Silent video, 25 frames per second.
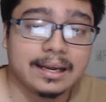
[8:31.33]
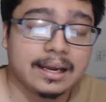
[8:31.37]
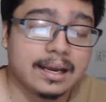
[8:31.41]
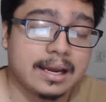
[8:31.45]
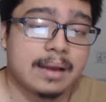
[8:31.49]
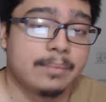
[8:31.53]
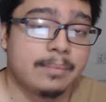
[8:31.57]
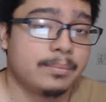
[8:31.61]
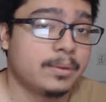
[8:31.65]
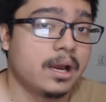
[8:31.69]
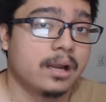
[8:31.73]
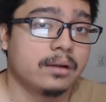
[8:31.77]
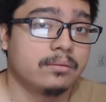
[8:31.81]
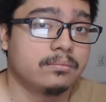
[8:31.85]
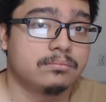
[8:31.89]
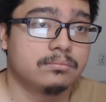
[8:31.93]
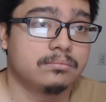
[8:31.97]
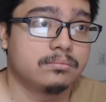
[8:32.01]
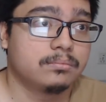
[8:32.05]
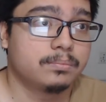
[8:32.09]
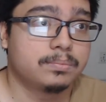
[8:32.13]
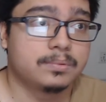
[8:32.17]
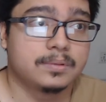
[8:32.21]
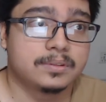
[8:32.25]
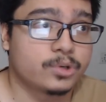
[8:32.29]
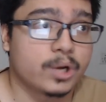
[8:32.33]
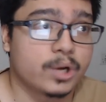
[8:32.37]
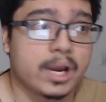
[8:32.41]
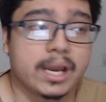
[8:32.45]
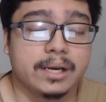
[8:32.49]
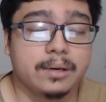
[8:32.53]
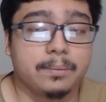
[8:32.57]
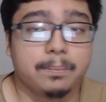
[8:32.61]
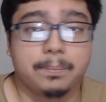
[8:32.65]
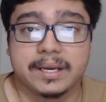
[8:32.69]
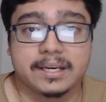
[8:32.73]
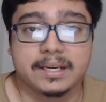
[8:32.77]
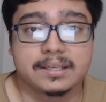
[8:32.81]
I'm not trying to
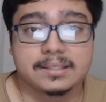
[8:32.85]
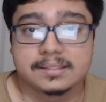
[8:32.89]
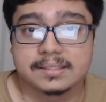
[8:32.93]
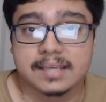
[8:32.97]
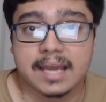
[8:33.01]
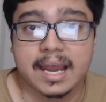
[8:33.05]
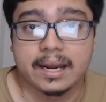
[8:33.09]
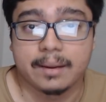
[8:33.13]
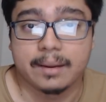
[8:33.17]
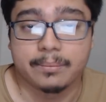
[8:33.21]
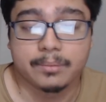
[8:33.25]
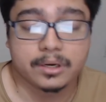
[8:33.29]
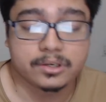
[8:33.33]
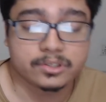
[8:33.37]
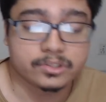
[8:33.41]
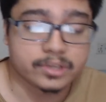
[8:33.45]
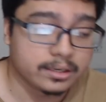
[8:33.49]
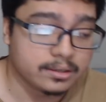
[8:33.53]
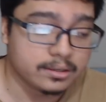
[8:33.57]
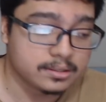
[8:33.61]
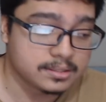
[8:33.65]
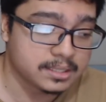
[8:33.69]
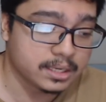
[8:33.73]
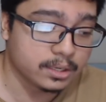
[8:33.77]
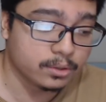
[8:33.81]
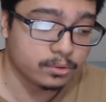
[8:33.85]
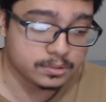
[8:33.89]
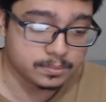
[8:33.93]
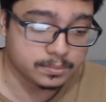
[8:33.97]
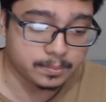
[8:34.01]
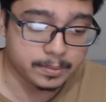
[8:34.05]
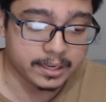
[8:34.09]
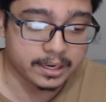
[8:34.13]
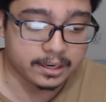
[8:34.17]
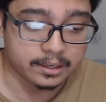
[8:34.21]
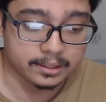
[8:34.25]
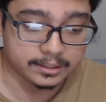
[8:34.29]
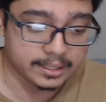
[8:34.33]
pick side. I'm not trying to say who's
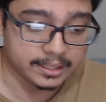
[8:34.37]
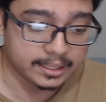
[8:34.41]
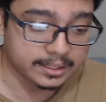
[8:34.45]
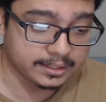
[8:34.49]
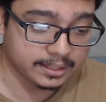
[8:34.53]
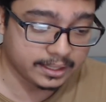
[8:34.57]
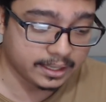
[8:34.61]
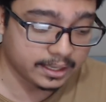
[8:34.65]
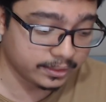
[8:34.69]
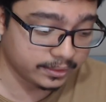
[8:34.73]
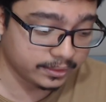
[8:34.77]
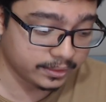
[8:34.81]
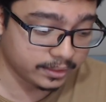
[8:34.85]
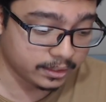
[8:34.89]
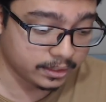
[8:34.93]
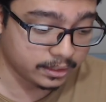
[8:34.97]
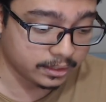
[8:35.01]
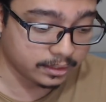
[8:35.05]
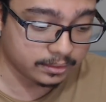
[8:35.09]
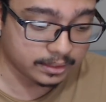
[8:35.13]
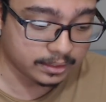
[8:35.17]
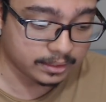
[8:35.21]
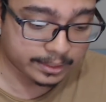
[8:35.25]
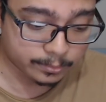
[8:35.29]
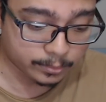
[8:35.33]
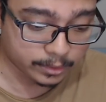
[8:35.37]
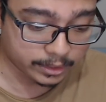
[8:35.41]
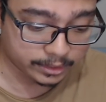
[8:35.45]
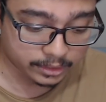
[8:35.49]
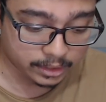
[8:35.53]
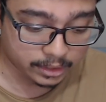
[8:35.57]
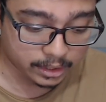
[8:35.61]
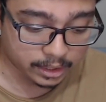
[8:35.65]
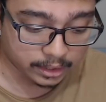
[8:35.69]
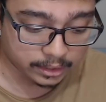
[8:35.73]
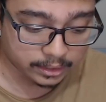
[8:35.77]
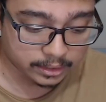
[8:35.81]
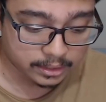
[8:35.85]
better than the other and
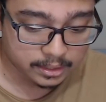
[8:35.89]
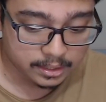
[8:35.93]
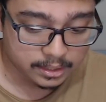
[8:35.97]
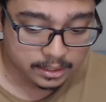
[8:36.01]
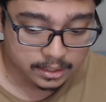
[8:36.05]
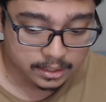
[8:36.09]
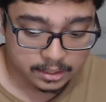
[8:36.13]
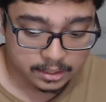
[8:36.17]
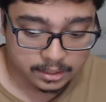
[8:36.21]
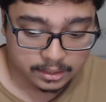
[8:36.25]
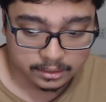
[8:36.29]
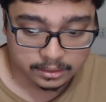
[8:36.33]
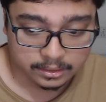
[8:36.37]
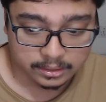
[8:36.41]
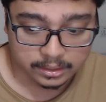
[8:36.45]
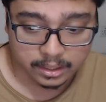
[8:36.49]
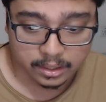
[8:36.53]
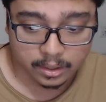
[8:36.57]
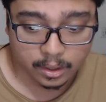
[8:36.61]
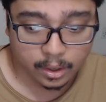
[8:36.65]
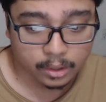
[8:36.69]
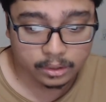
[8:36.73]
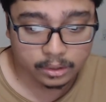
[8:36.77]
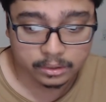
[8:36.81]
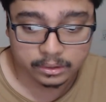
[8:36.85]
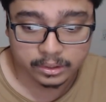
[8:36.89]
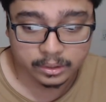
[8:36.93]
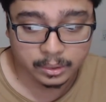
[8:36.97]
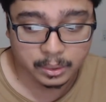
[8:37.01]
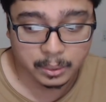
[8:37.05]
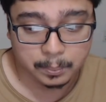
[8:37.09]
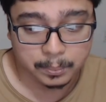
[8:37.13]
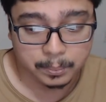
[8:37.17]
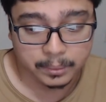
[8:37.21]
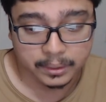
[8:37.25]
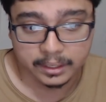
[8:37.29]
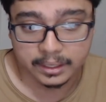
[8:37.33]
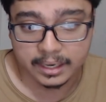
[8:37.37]
whatnot. They're all
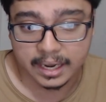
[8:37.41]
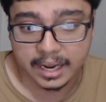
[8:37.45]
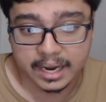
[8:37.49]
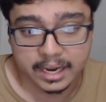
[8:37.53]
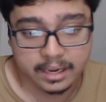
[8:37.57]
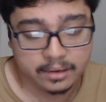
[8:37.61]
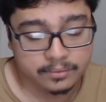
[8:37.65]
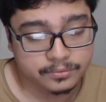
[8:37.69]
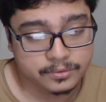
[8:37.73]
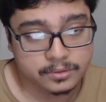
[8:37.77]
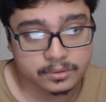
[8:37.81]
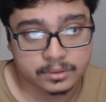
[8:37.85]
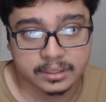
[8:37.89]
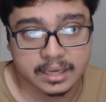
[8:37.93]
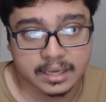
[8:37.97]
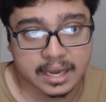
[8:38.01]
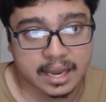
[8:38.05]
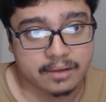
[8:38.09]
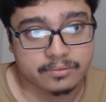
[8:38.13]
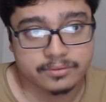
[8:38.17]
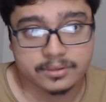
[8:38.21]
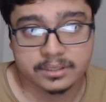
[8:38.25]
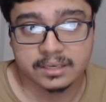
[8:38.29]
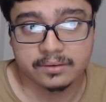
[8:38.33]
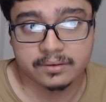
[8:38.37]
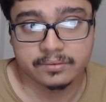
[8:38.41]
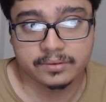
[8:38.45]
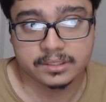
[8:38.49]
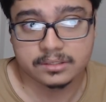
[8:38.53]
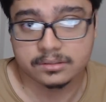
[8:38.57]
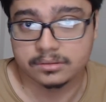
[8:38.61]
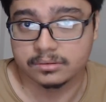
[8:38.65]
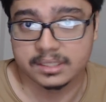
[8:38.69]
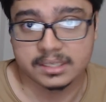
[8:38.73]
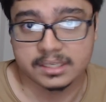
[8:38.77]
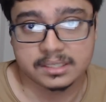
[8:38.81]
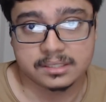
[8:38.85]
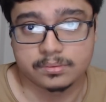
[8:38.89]
good, but I have to give it to
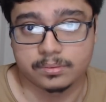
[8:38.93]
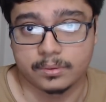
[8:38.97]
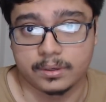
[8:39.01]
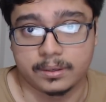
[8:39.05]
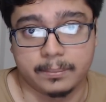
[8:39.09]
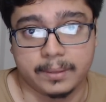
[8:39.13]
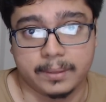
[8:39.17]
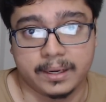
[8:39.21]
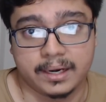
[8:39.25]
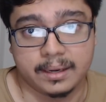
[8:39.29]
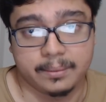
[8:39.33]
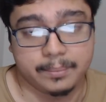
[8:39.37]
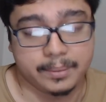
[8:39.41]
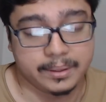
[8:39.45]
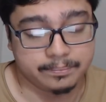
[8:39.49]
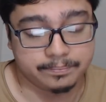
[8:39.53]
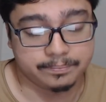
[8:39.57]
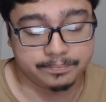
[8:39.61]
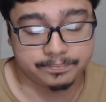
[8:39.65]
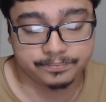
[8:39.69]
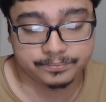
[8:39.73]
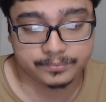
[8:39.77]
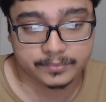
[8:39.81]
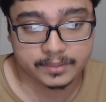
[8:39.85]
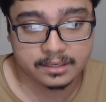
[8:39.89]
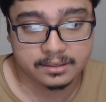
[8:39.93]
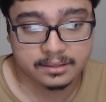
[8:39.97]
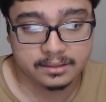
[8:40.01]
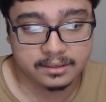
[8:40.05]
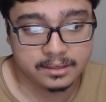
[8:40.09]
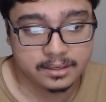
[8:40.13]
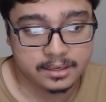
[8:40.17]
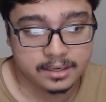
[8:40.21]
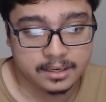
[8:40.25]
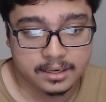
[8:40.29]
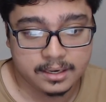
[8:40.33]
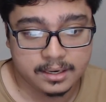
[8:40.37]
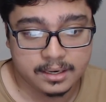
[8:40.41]
this one, man. I mean,
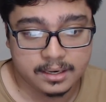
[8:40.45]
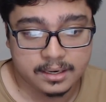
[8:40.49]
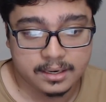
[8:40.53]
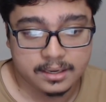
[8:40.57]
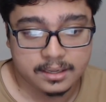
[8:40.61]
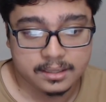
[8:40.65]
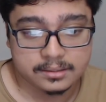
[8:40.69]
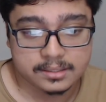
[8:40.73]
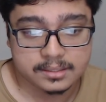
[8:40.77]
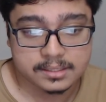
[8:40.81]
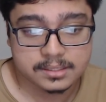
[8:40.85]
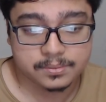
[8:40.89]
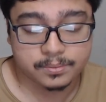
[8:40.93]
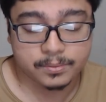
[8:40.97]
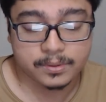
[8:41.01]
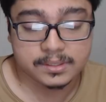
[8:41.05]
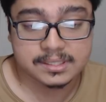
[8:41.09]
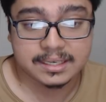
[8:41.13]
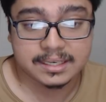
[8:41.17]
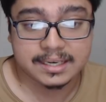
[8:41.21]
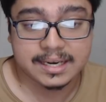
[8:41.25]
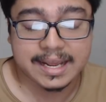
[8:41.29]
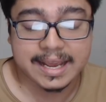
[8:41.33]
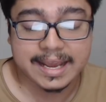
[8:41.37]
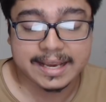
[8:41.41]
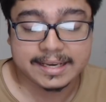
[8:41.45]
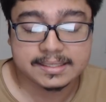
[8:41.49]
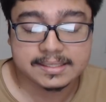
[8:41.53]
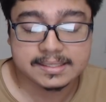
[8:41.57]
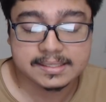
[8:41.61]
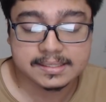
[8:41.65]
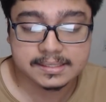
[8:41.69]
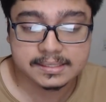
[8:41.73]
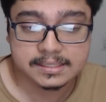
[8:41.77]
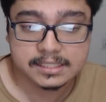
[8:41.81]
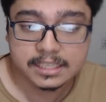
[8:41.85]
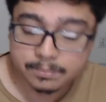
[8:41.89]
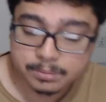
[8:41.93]
this was an
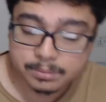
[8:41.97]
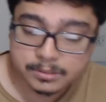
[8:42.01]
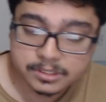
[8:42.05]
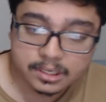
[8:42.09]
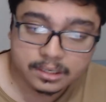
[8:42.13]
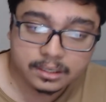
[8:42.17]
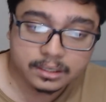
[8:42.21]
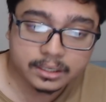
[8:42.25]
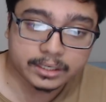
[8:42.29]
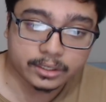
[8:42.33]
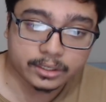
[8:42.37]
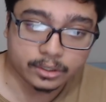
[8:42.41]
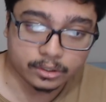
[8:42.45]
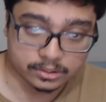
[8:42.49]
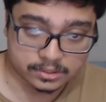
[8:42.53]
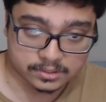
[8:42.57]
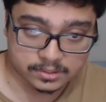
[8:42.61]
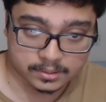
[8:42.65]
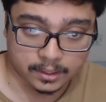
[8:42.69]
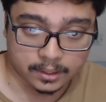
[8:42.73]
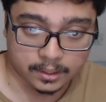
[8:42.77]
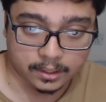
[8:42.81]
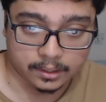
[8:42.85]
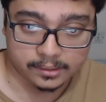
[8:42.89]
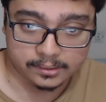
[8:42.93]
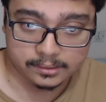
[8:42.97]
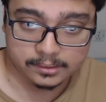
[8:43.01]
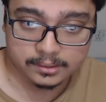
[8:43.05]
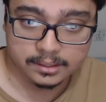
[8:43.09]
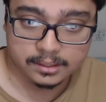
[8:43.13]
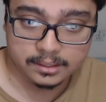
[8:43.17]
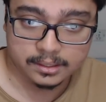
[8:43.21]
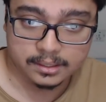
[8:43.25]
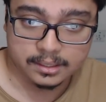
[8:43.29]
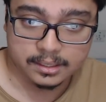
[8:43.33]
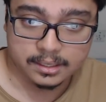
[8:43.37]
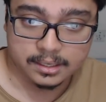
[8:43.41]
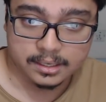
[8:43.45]
exceptionally good song.
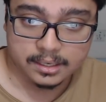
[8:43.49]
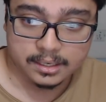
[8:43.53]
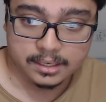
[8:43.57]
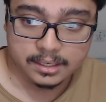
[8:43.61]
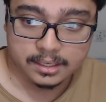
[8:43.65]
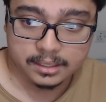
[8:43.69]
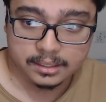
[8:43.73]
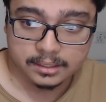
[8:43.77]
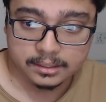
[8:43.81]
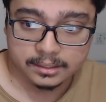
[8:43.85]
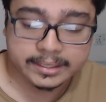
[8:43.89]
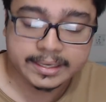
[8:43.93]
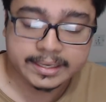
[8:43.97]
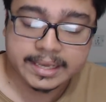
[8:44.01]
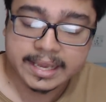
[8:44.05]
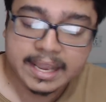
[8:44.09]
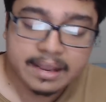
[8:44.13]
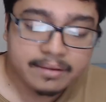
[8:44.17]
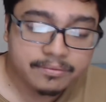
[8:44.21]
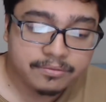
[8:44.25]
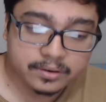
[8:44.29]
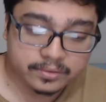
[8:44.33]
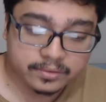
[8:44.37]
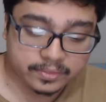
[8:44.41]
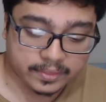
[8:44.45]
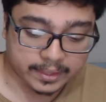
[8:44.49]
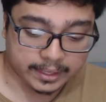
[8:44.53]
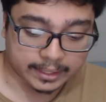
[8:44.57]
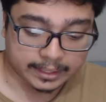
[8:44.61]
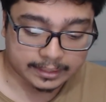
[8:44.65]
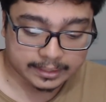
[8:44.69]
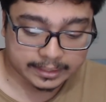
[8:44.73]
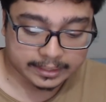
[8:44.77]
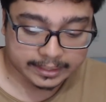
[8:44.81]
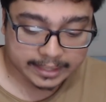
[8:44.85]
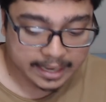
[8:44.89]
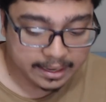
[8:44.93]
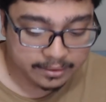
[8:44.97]
Like
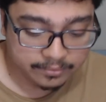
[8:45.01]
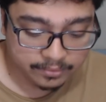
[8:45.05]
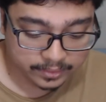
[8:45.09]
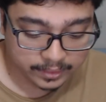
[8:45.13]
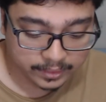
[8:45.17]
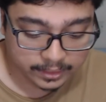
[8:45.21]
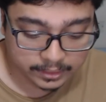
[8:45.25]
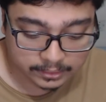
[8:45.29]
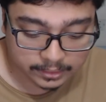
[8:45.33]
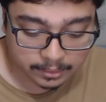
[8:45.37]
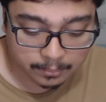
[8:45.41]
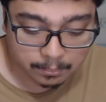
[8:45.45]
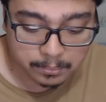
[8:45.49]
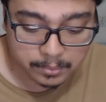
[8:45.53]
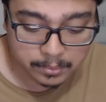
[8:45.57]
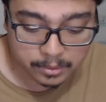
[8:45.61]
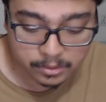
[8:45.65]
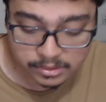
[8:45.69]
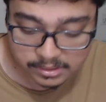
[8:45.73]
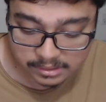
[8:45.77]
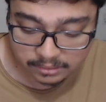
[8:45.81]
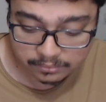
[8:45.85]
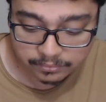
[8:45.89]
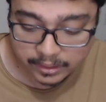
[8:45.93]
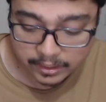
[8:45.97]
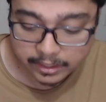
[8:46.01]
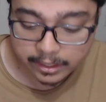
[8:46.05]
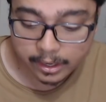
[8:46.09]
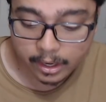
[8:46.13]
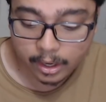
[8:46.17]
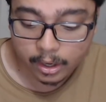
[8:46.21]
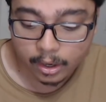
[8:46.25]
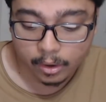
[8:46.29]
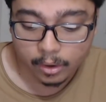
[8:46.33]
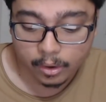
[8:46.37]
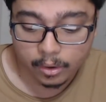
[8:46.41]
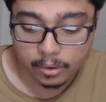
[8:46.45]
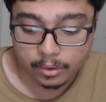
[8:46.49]
everything, the music
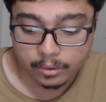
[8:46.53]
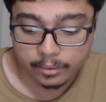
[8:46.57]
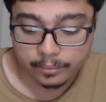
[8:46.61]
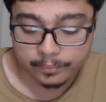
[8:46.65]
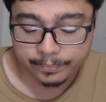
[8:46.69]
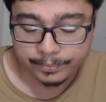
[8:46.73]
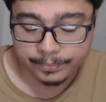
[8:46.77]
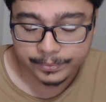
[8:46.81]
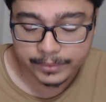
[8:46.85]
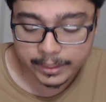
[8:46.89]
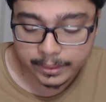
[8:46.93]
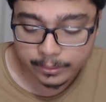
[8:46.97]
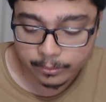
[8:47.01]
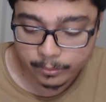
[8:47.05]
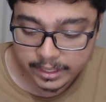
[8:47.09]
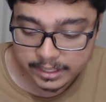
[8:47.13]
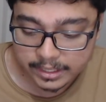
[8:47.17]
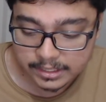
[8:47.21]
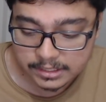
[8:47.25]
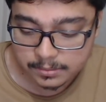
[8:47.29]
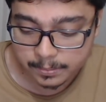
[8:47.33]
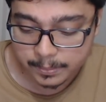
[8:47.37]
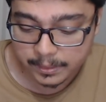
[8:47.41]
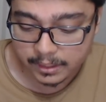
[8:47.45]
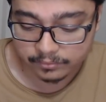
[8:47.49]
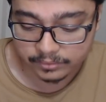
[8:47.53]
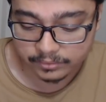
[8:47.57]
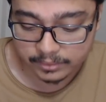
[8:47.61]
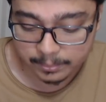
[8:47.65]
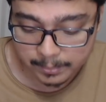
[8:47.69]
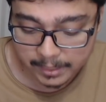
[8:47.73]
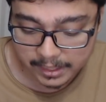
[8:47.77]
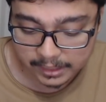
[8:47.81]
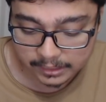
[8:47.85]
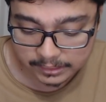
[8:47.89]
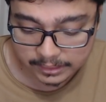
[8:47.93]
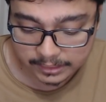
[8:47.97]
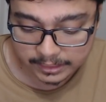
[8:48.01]
video, the arrangement of the
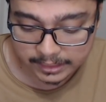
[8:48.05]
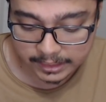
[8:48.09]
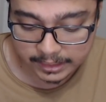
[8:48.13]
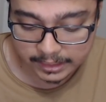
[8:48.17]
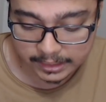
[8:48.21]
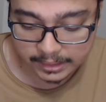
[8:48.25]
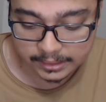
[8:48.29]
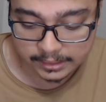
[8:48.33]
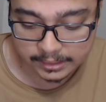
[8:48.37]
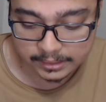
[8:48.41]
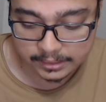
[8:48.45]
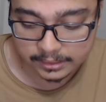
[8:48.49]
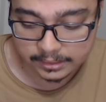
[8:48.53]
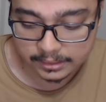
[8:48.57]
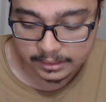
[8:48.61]
melody,